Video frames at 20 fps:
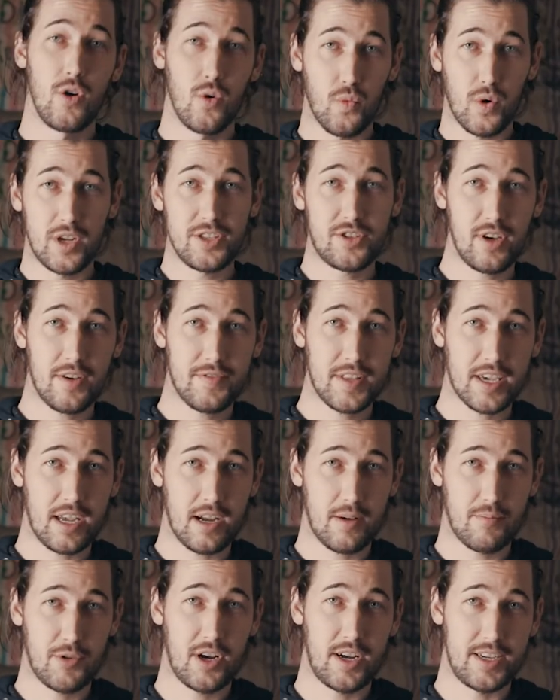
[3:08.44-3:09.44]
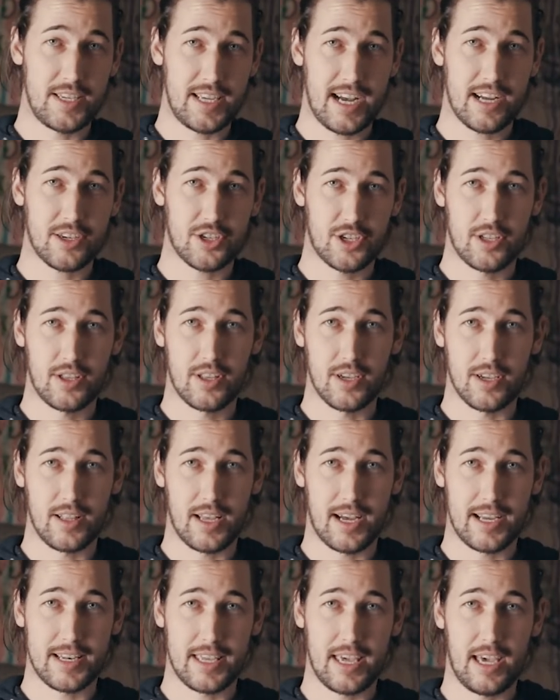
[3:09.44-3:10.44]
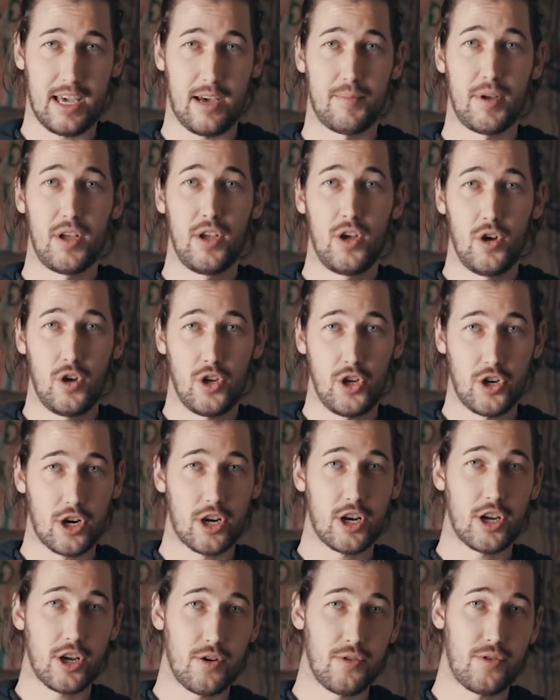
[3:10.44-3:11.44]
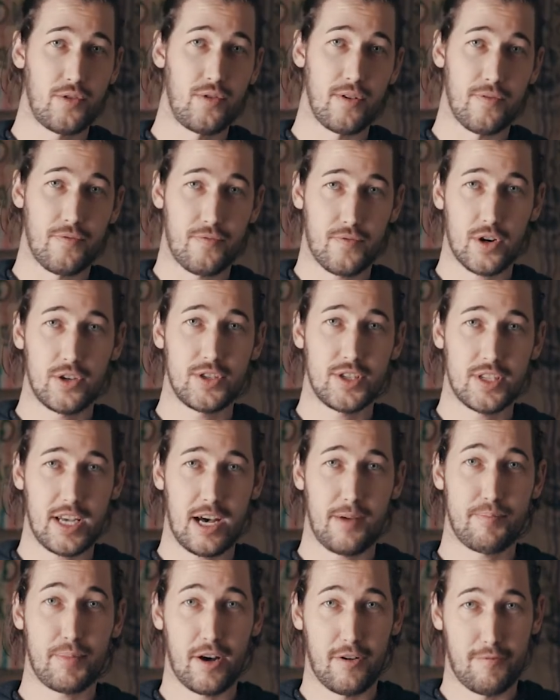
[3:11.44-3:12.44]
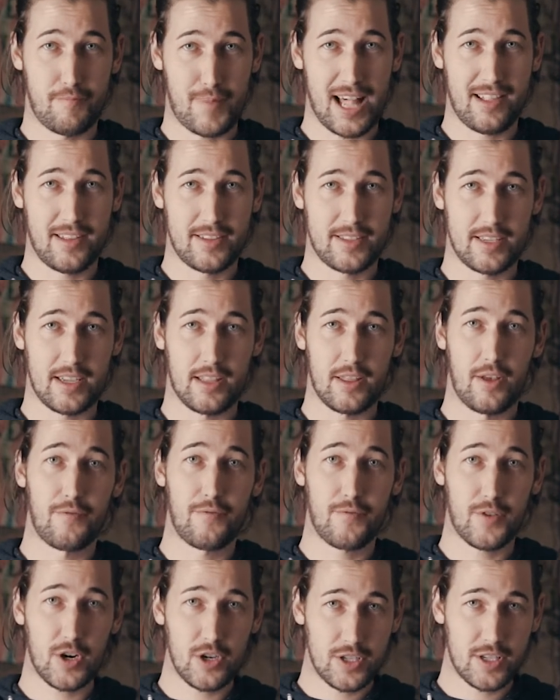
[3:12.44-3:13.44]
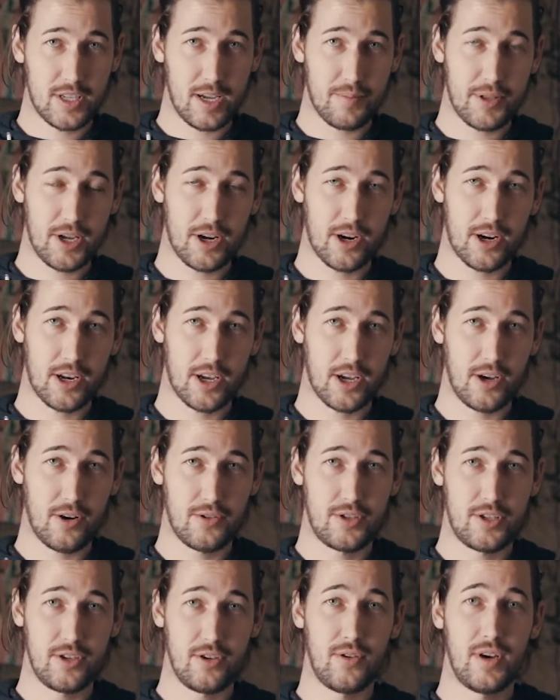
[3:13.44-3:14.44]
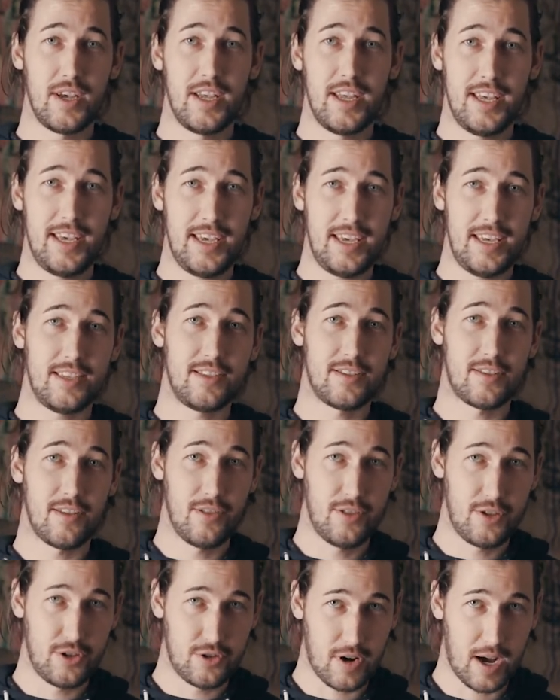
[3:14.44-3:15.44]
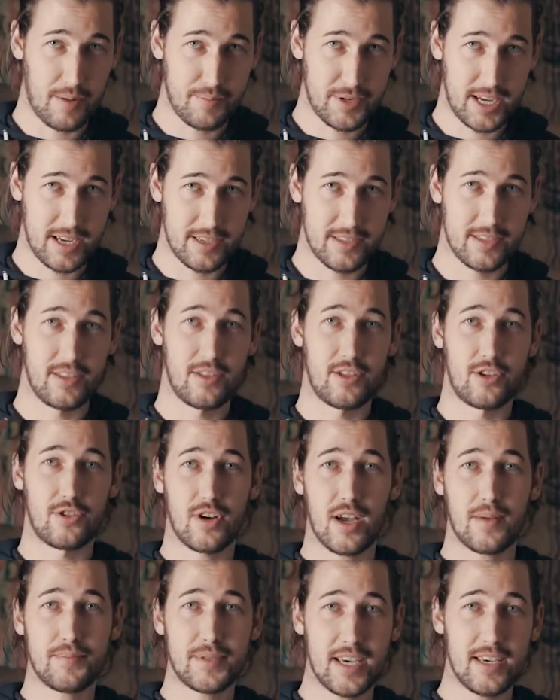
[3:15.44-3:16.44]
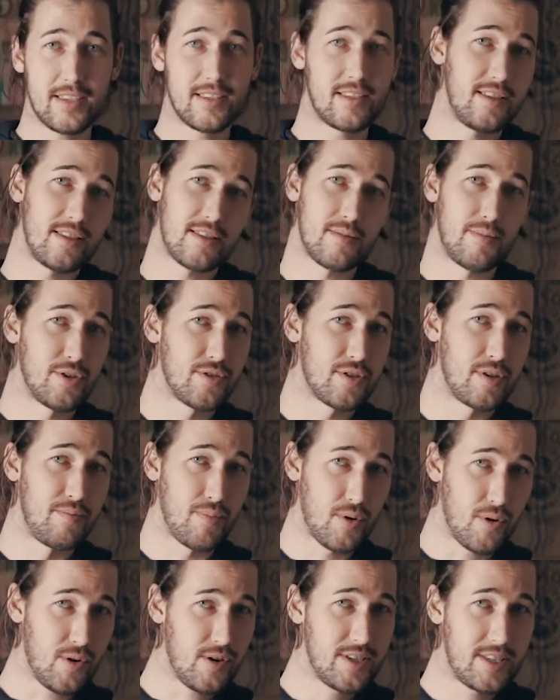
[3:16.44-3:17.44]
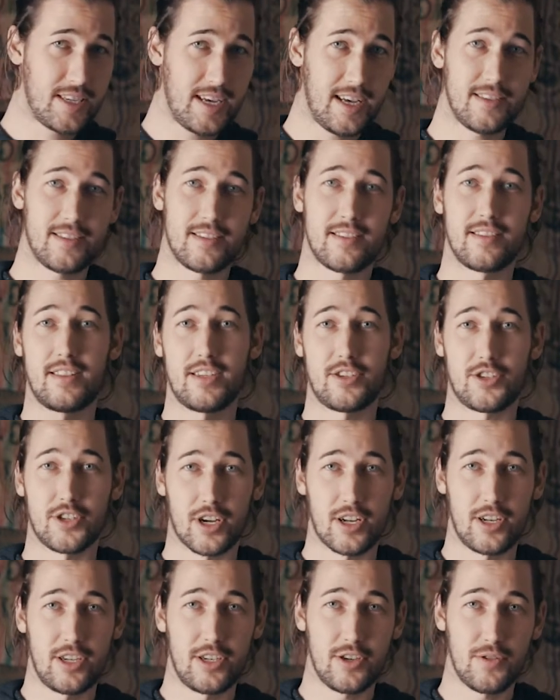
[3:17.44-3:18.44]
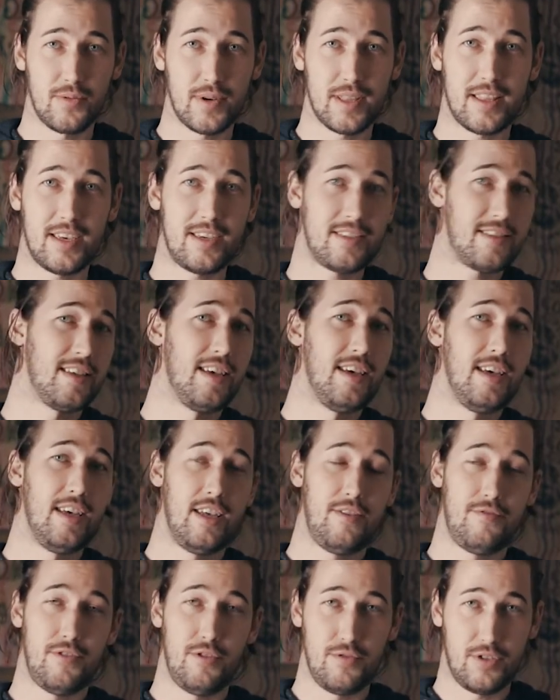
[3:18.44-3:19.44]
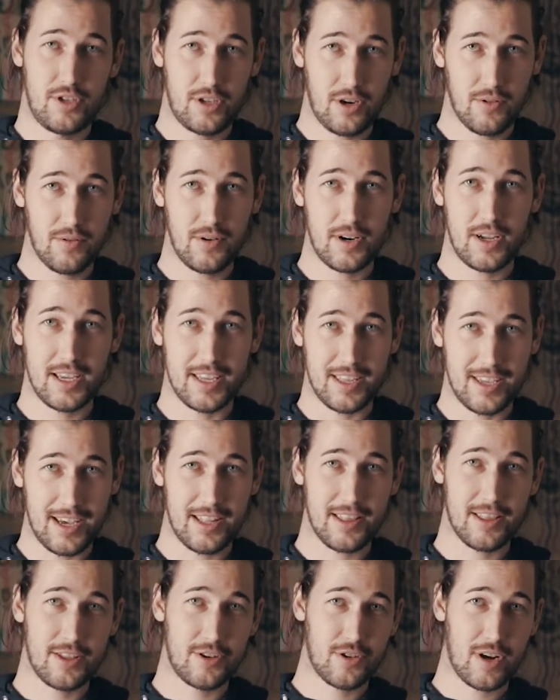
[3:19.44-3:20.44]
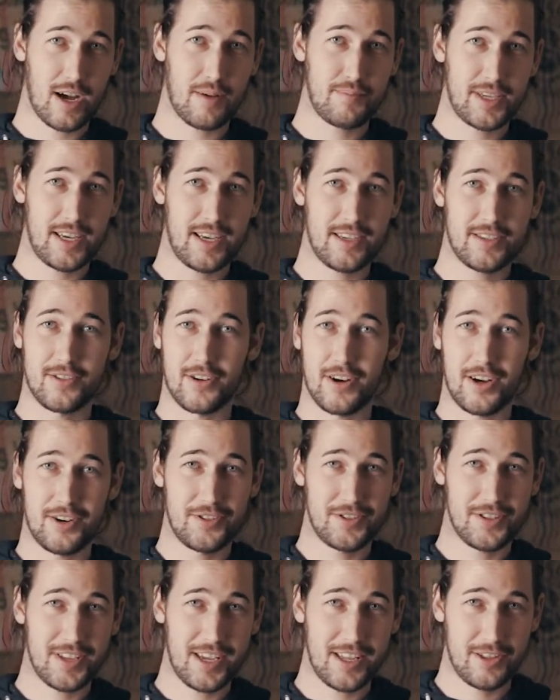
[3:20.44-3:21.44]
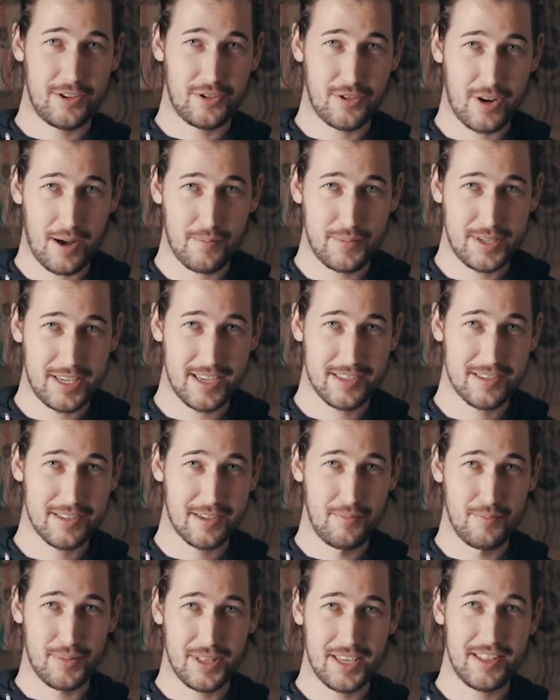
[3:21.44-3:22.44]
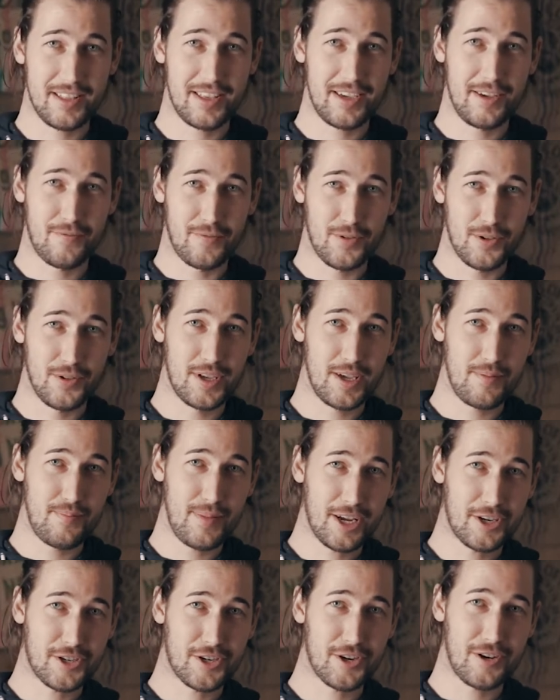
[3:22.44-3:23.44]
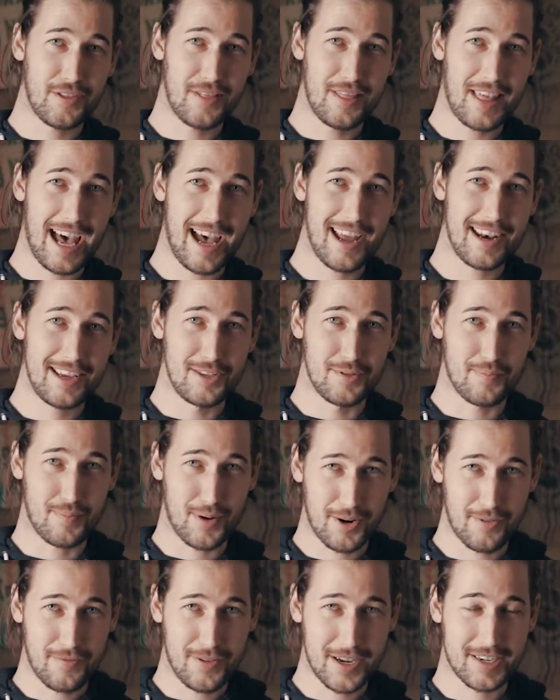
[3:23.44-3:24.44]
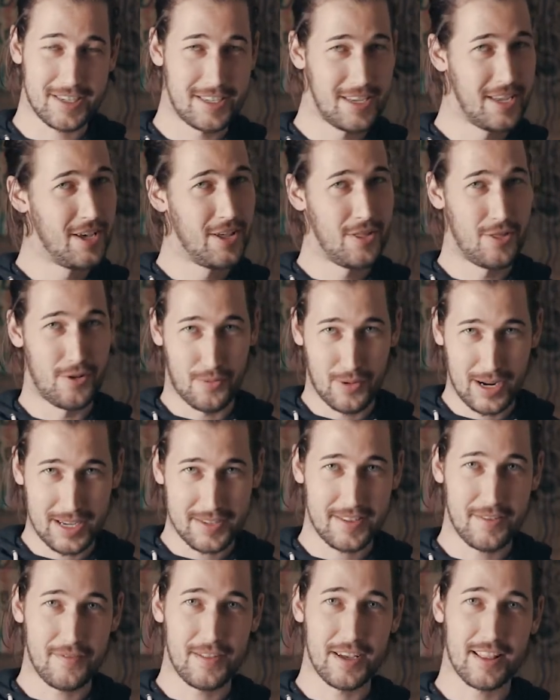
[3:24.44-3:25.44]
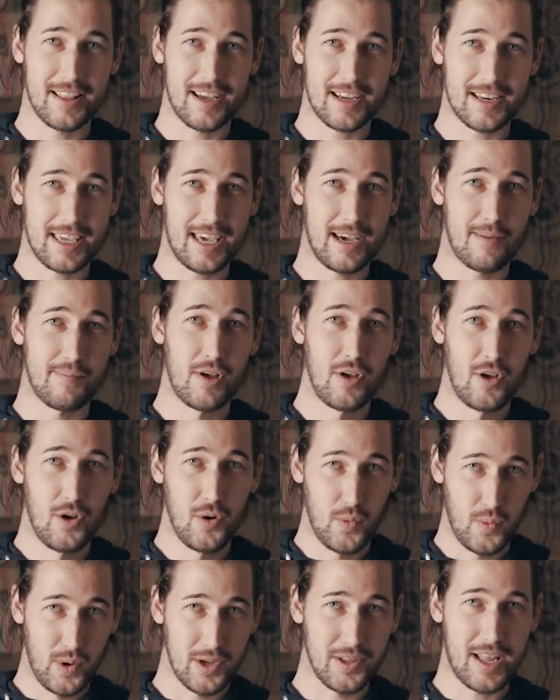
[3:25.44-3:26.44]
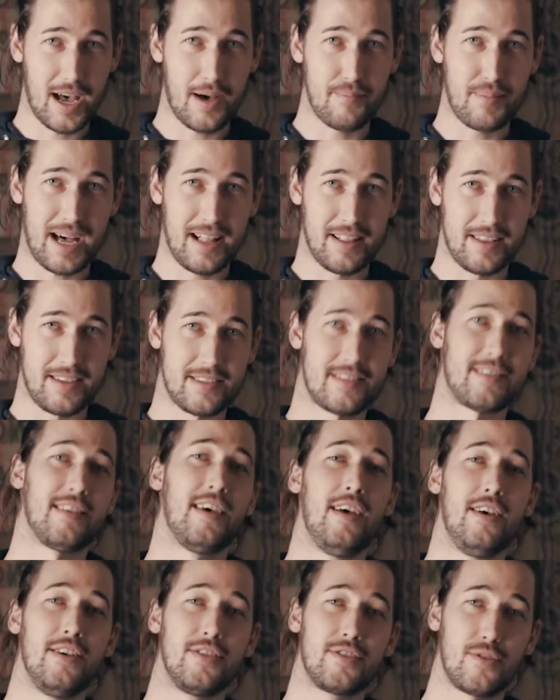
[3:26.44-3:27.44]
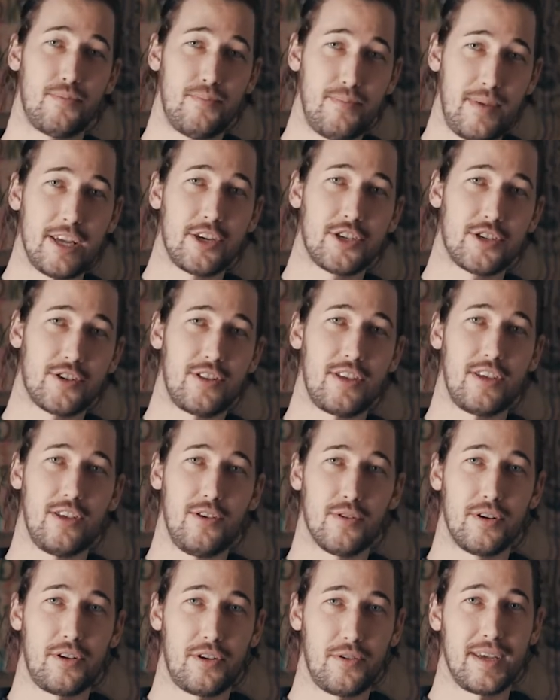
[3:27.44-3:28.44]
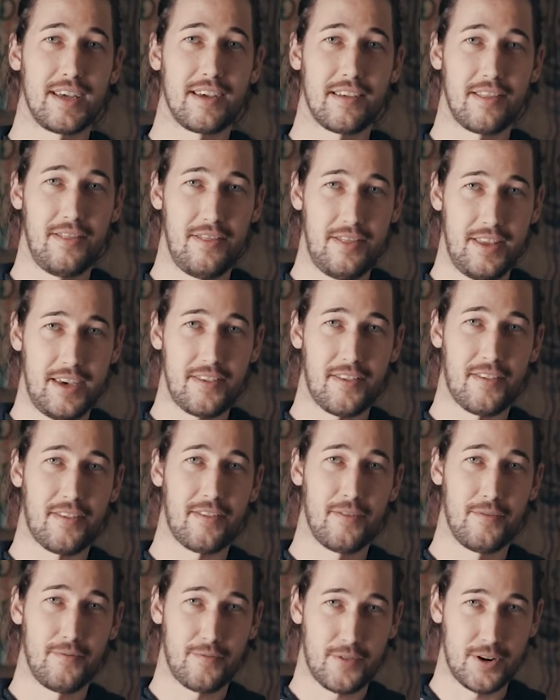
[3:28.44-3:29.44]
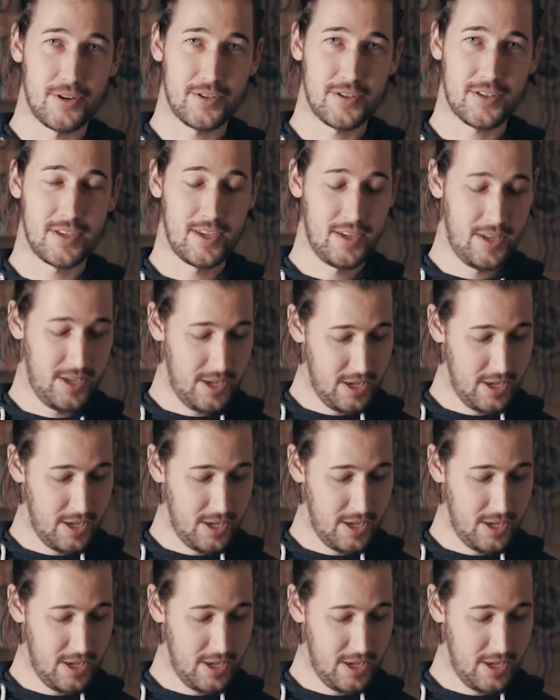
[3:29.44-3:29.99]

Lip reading: Once you have the camera attached to the Glidecam, you're gonna go through the first step of balancing. The first step that you're gonna go to is the drop test. The drop test is the most important test that you're gonna do with this. If you don't get the drop test or understand the drop test completely, fully, make sure that is perfect. The rest of the Glidecam will not balance. So make sure that you are doing this first.